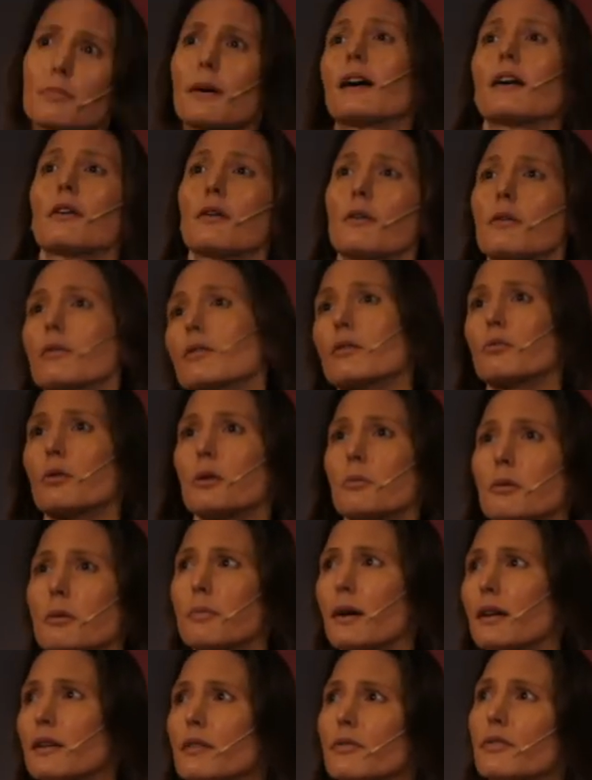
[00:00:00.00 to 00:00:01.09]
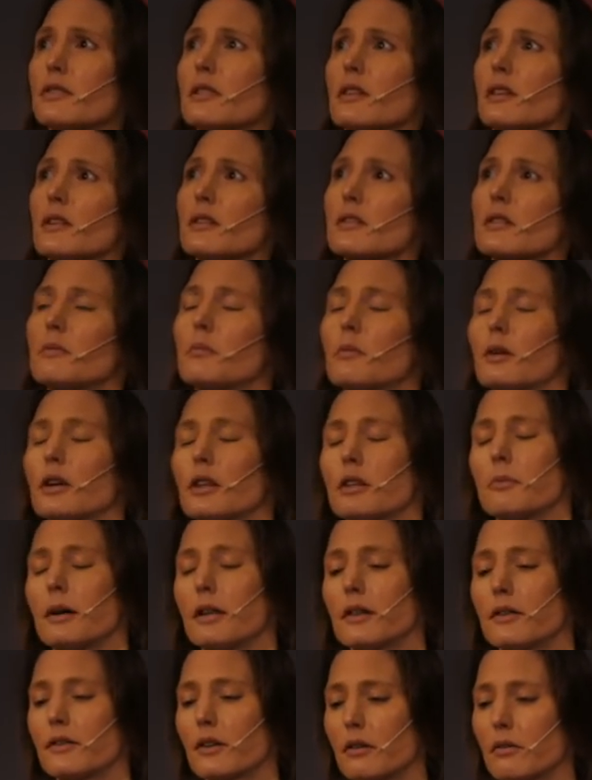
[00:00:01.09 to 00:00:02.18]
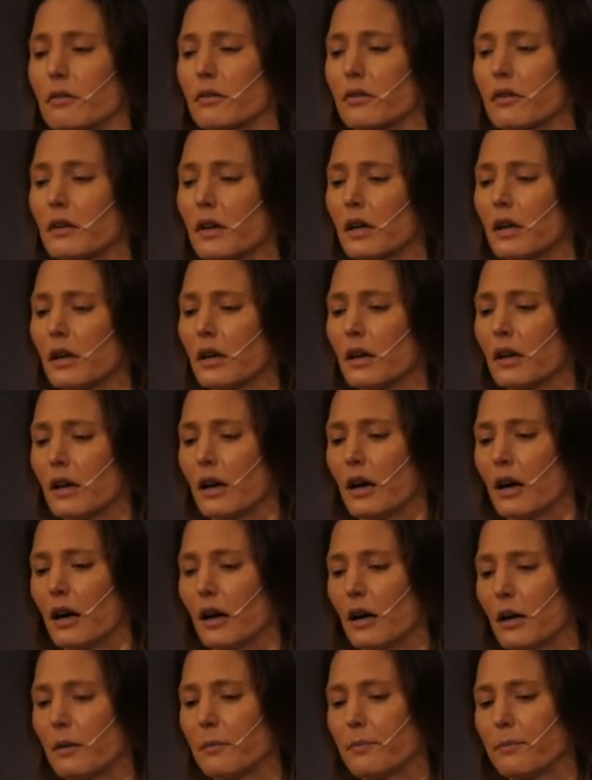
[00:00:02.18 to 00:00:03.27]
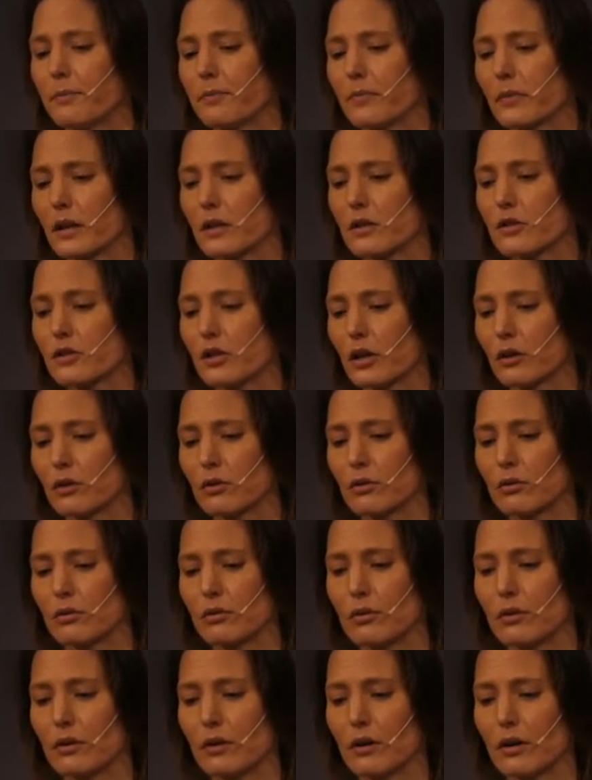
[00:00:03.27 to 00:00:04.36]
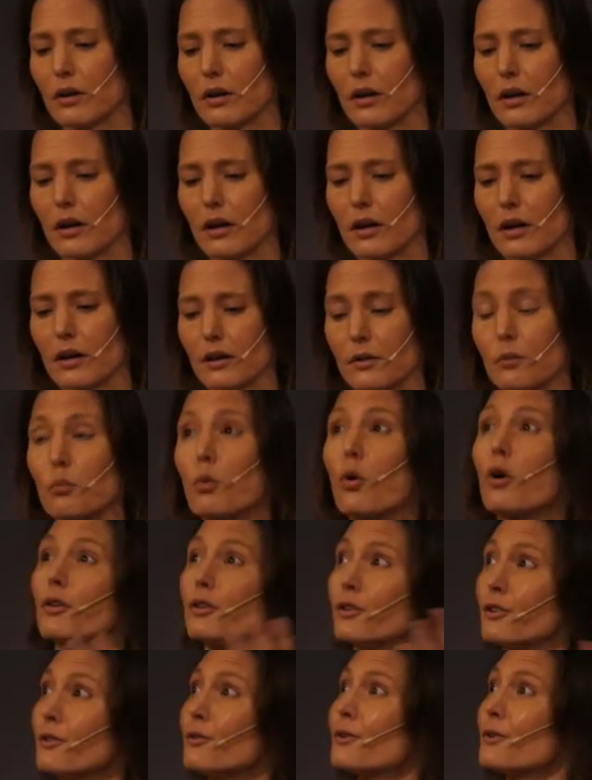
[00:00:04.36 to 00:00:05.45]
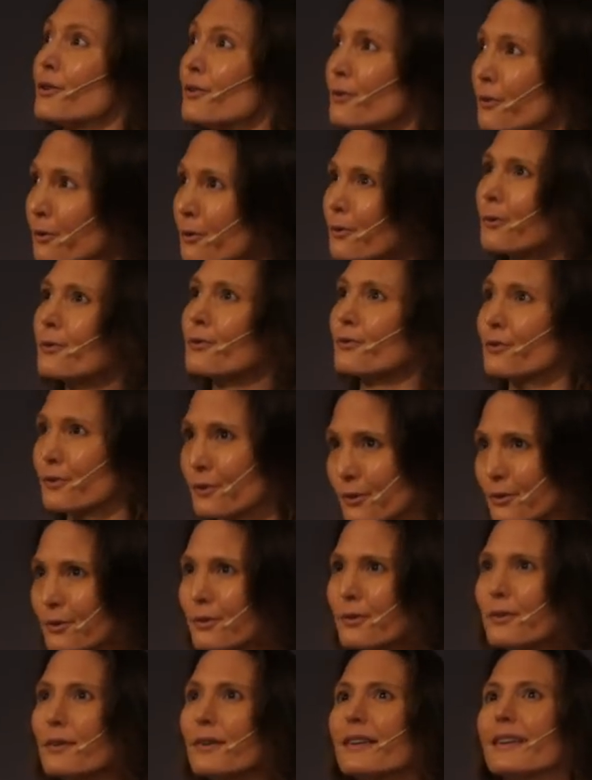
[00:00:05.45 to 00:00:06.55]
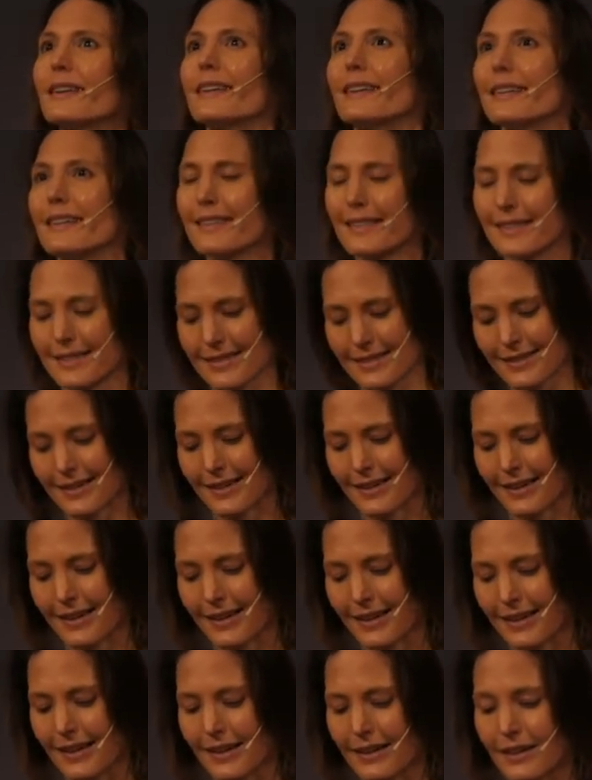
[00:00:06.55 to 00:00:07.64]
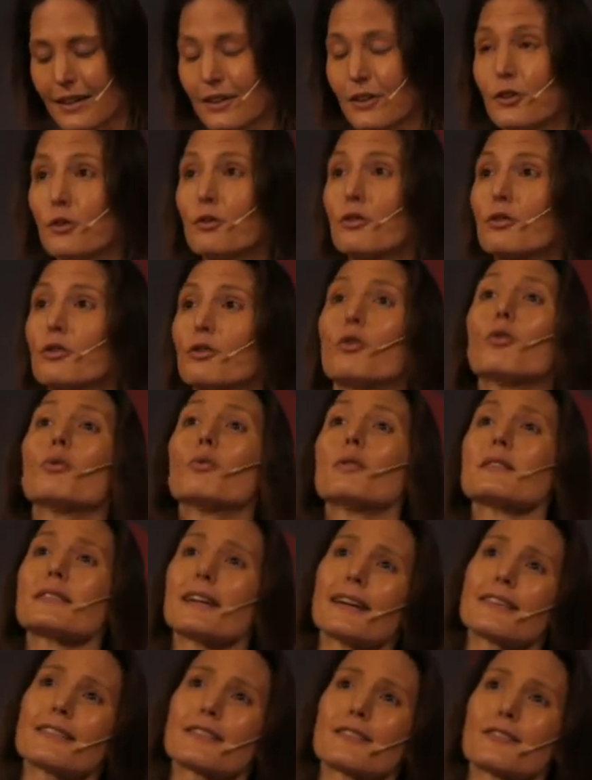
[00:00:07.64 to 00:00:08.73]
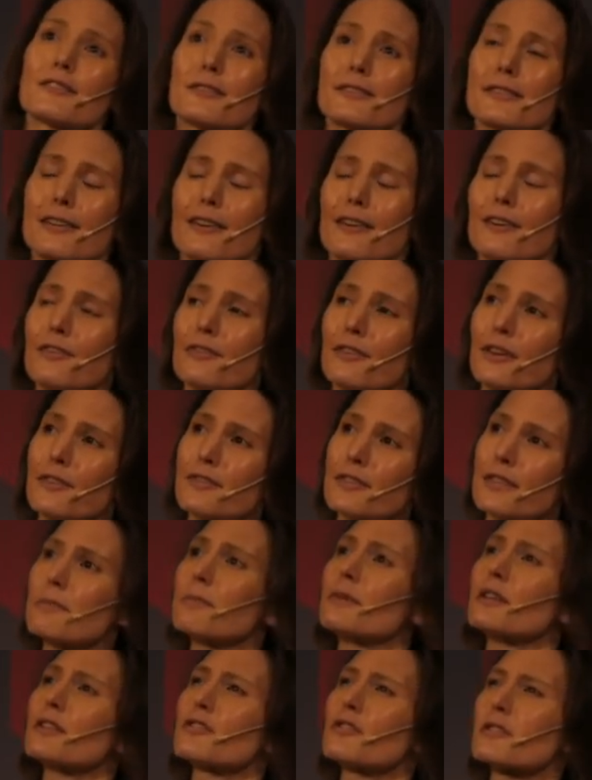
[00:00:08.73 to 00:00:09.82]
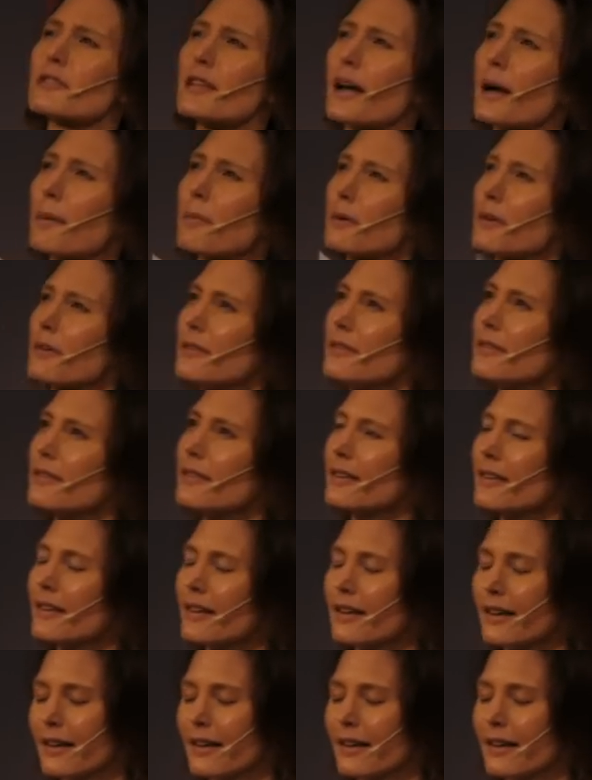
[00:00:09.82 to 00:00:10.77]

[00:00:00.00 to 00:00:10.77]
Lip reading: about the women benefiting in some way, the men don't. So what you can all do is you can always ask yourself, if something just happened